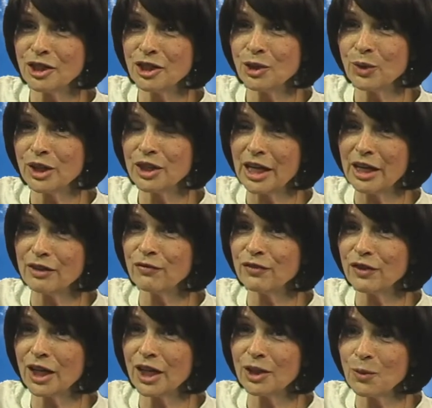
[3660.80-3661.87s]
you and, and
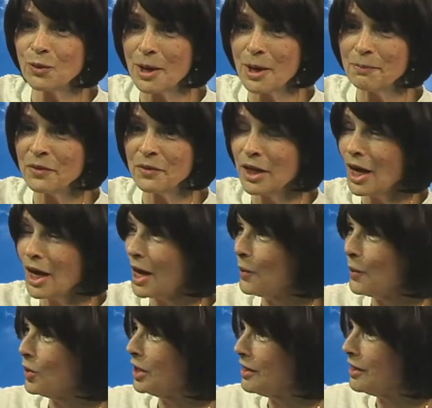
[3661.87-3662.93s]
follow up. I
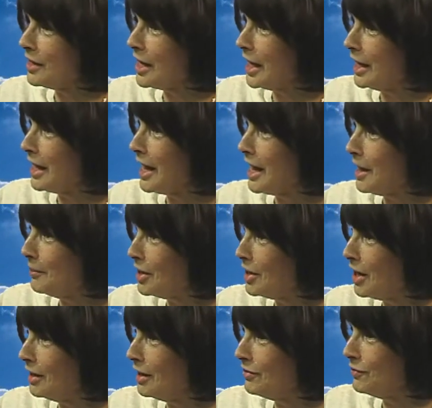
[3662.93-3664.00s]
want to thank
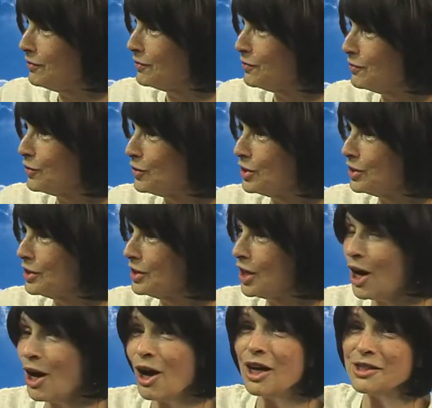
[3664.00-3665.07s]
Amnon thank for you.
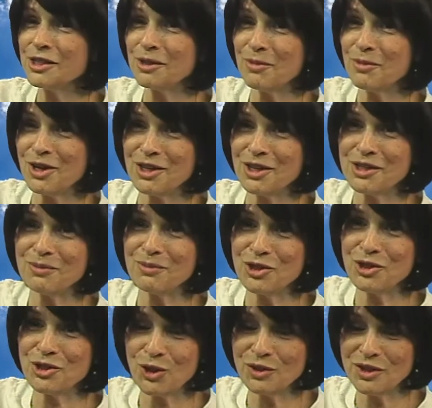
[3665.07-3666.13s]
awesome, awesome
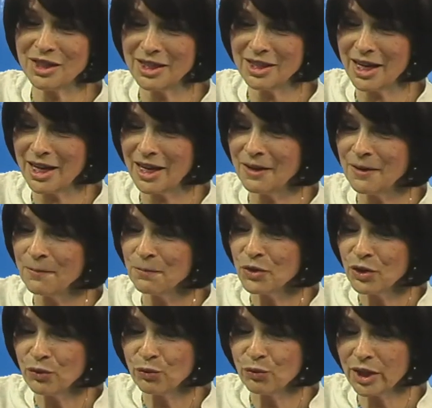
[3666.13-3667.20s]
show today.
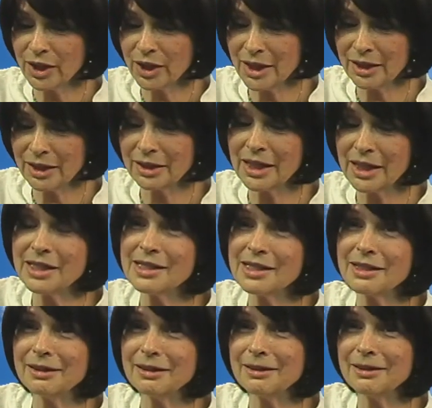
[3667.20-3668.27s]
Really,
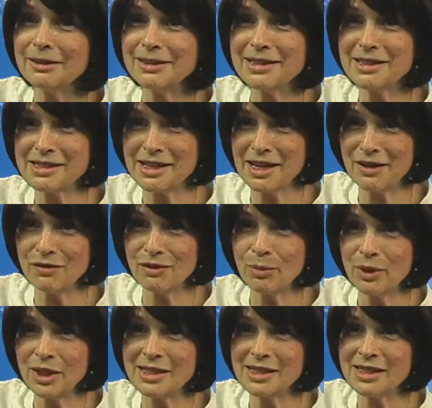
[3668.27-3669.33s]
let's save the
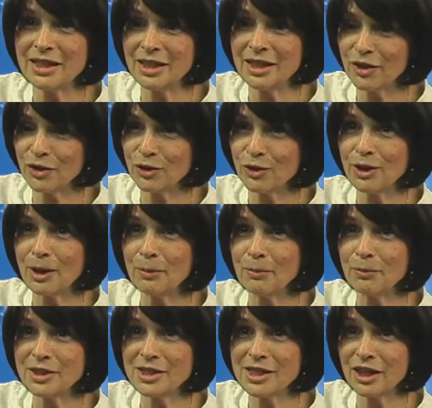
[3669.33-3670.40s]
bees together and
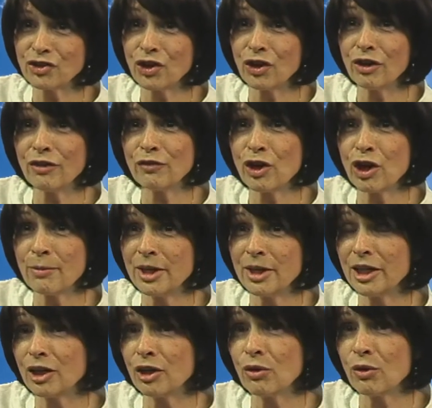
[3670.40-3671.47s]
protect our environment
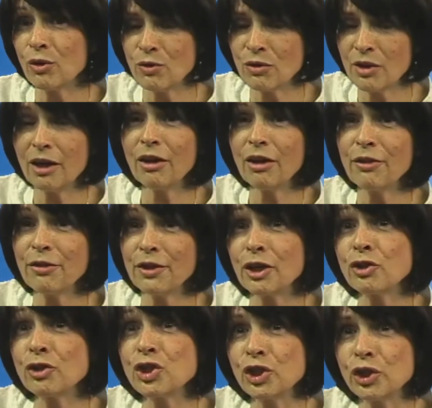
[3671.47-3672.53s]
and our own health and our
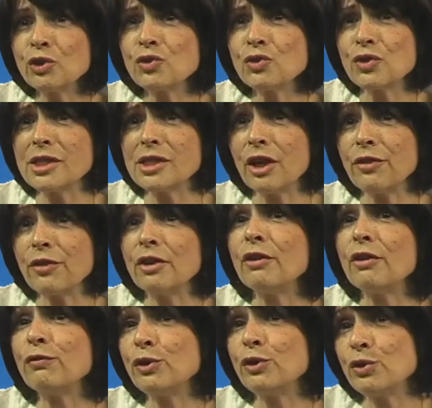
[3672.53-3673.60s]
children's health and the
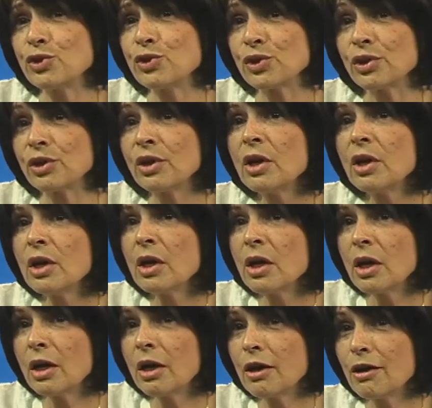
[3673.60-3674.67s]
future
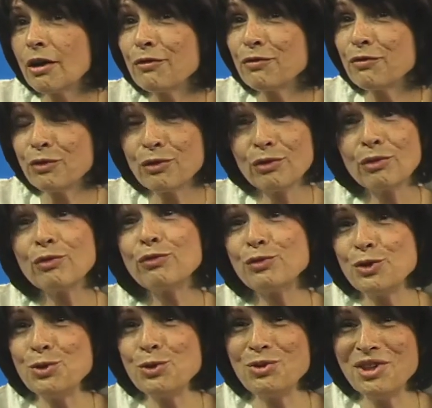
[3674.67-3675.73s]
of
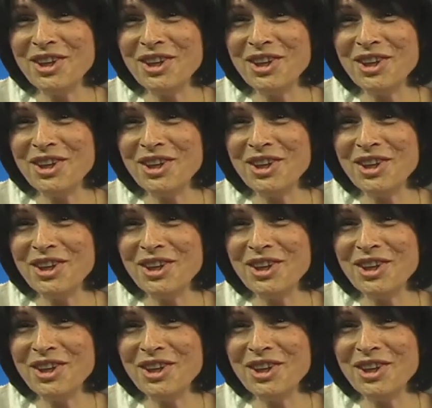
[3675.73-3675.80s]
food